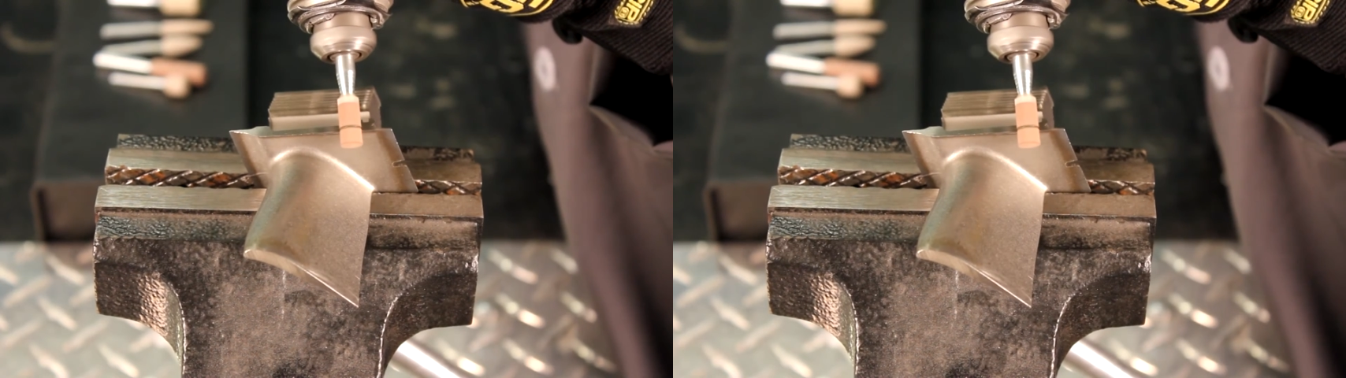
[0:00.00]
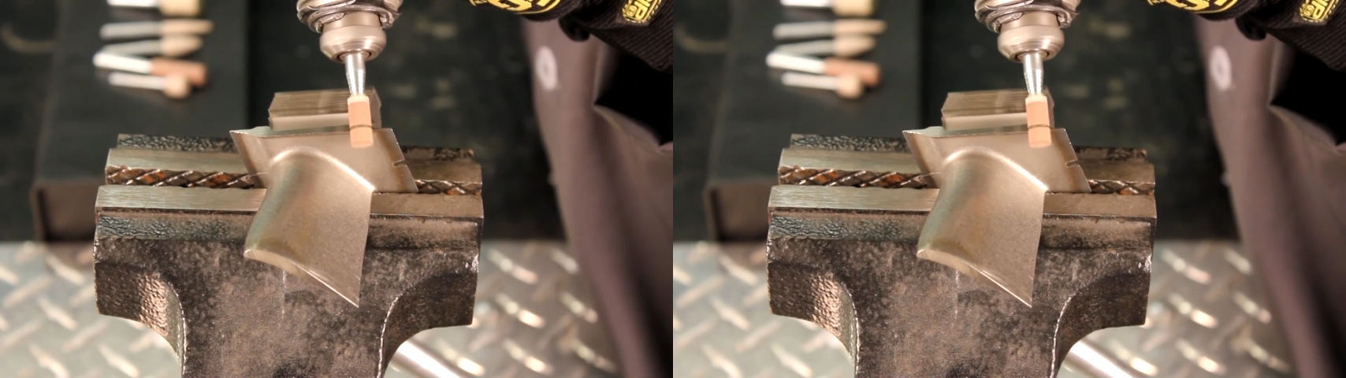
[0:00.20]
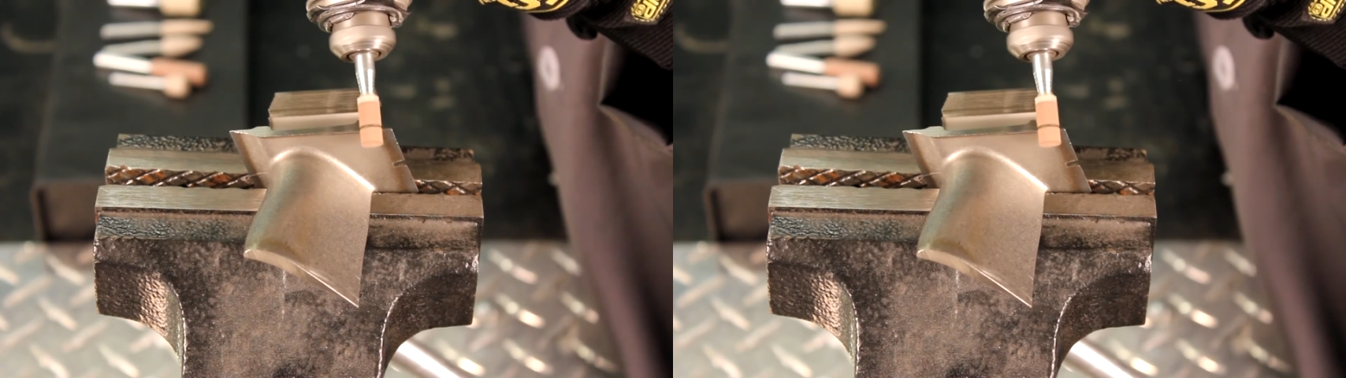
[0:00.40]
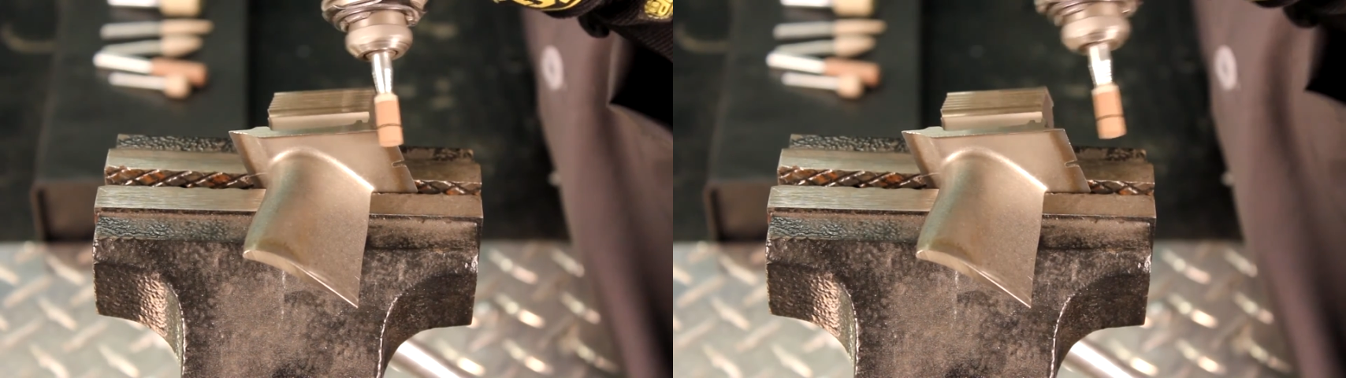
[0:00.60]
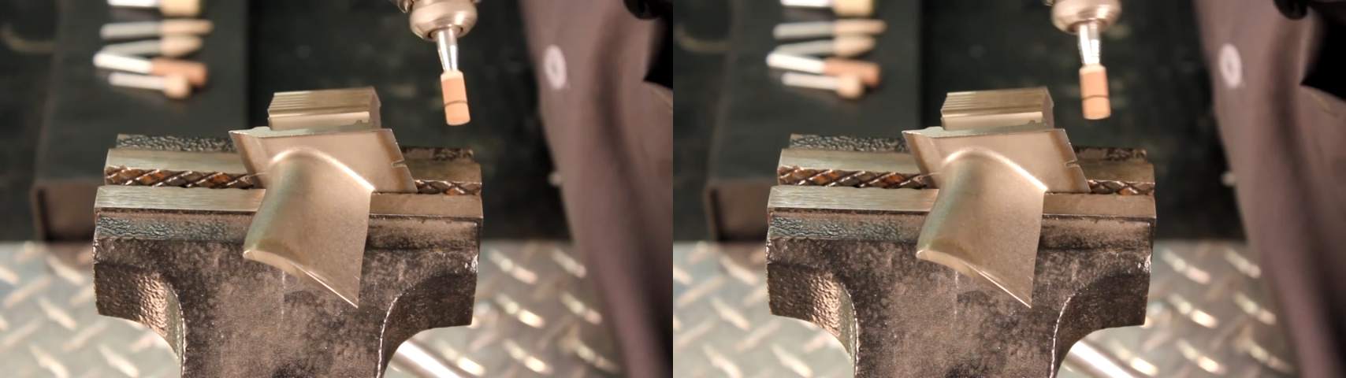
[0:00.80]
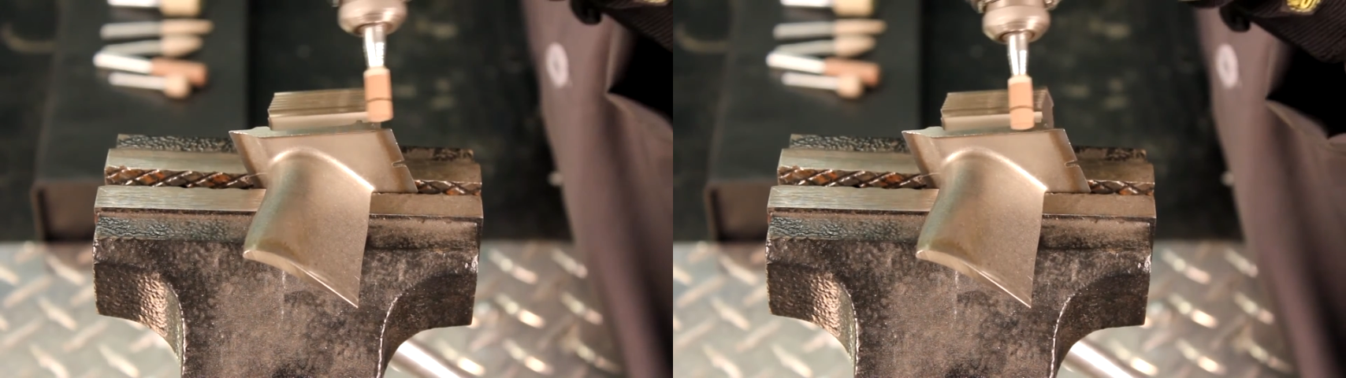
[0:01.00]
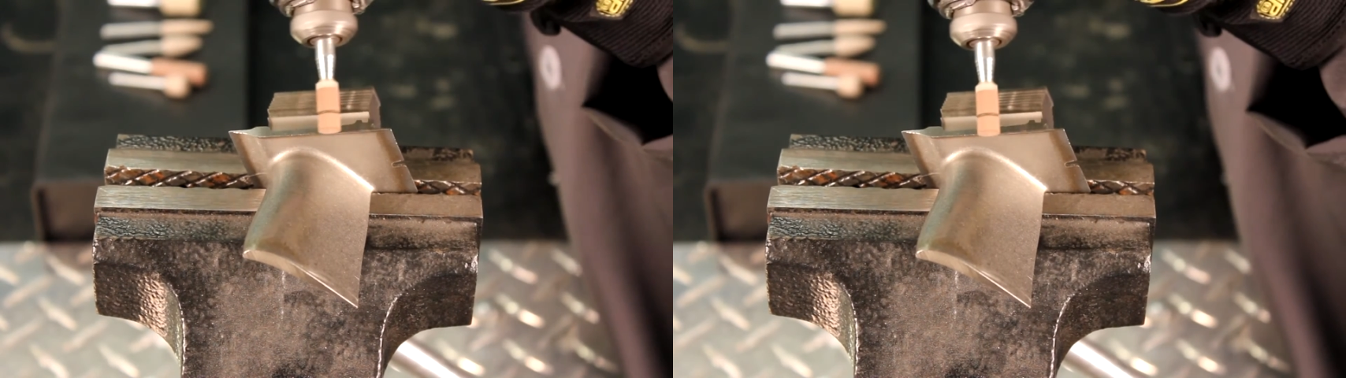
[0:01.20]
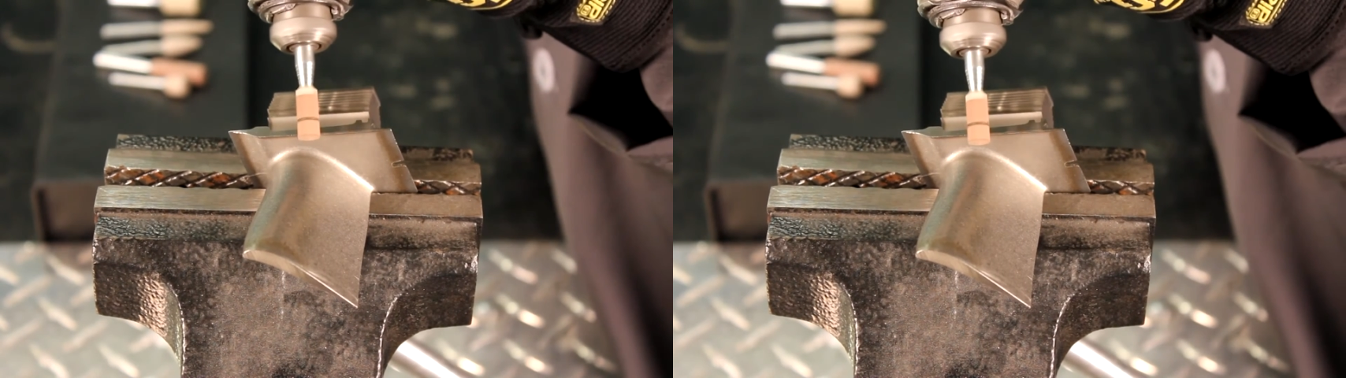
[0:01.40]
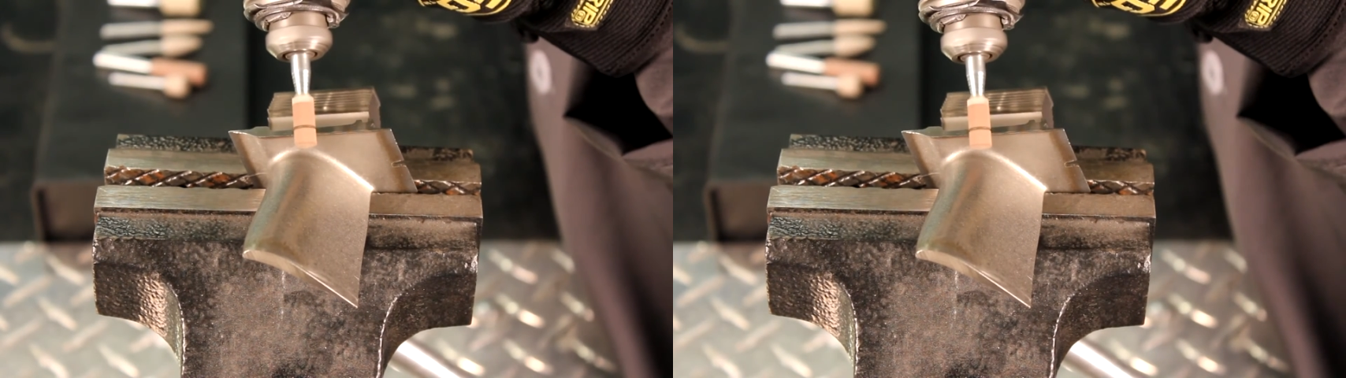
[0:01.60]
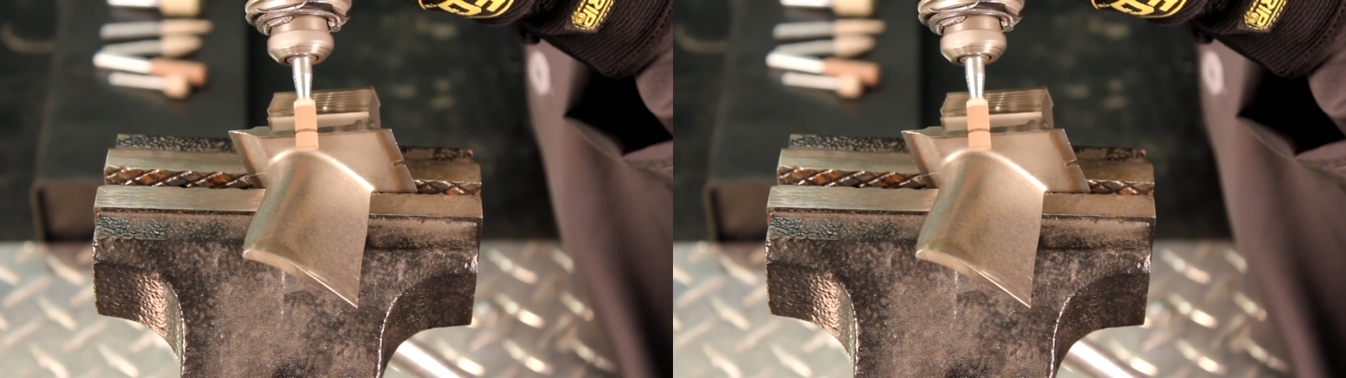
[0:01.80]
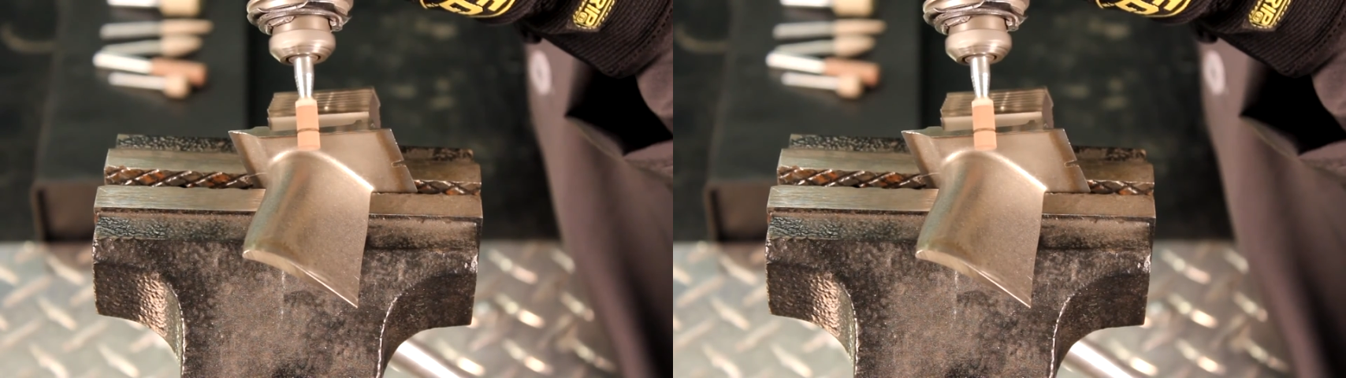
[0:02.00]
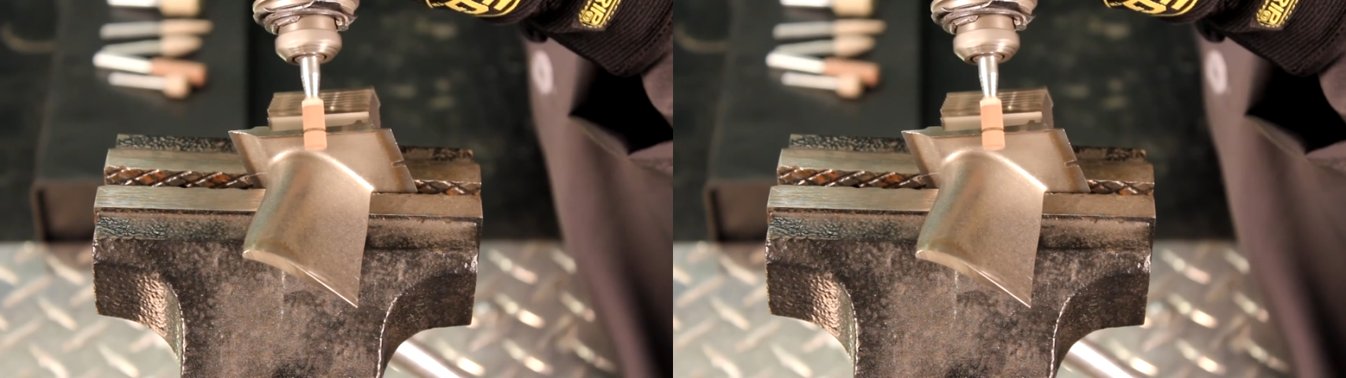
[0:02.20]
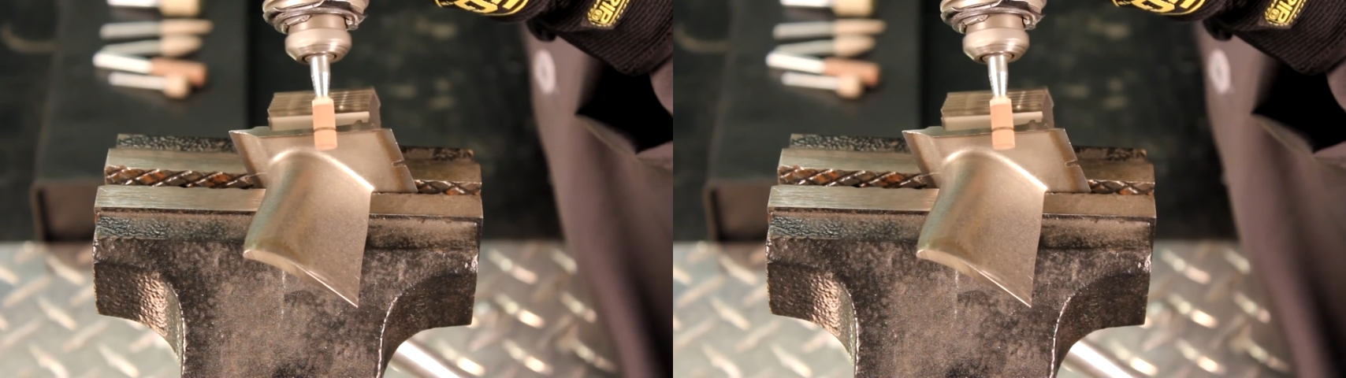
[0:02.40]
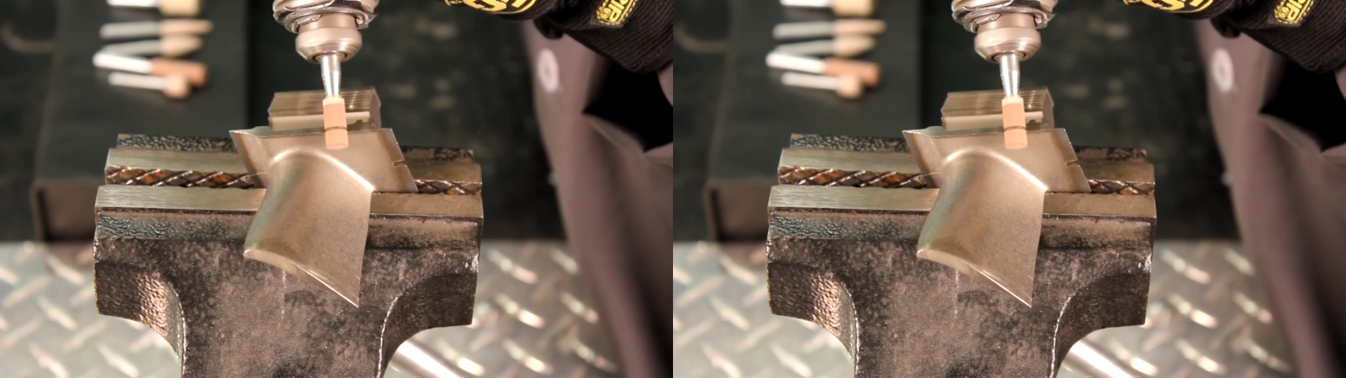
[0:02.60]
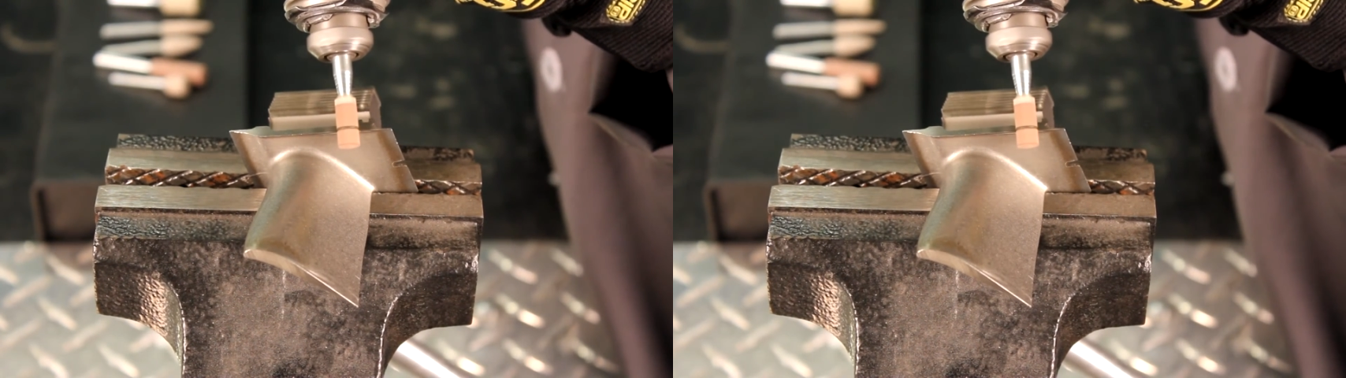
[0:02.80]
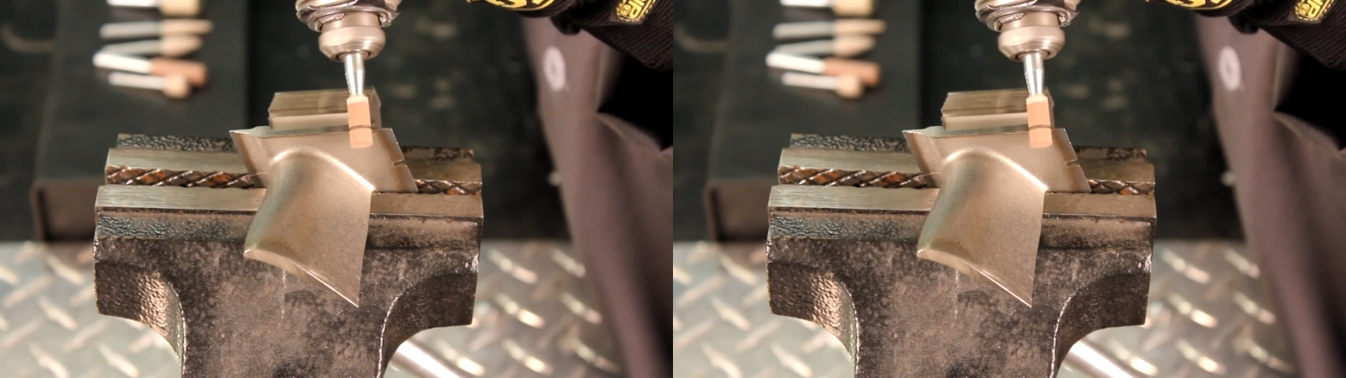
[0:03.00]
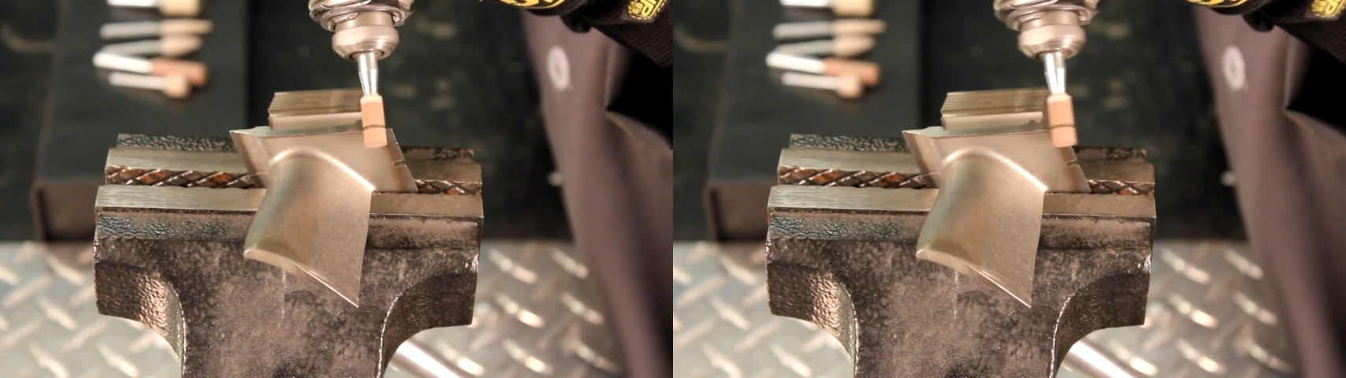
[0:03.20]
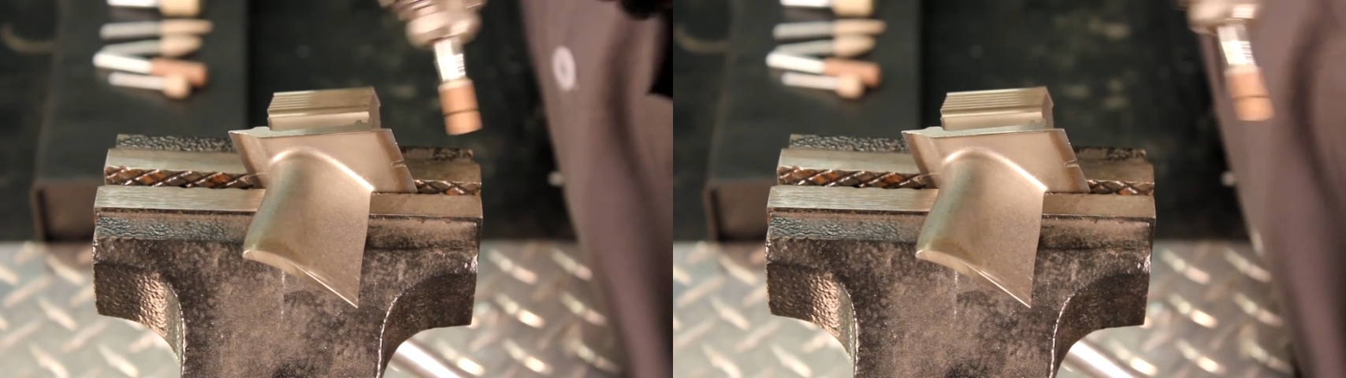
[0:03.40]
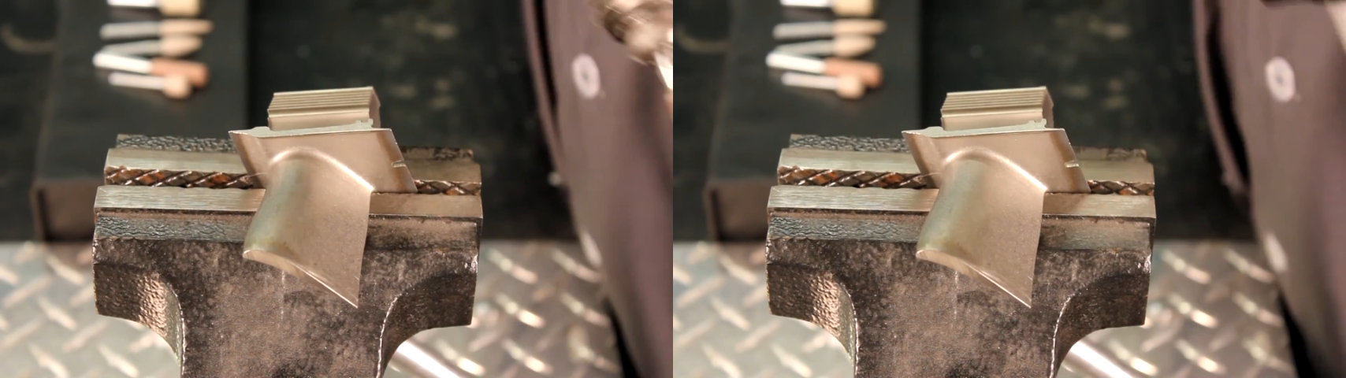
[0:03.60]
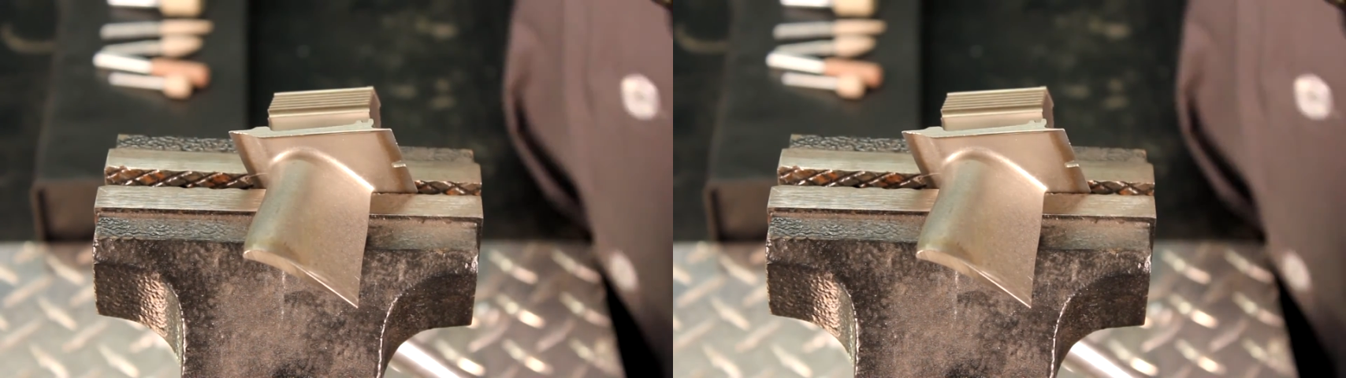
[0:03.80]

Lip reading: No face is visible, so there are no lips to read.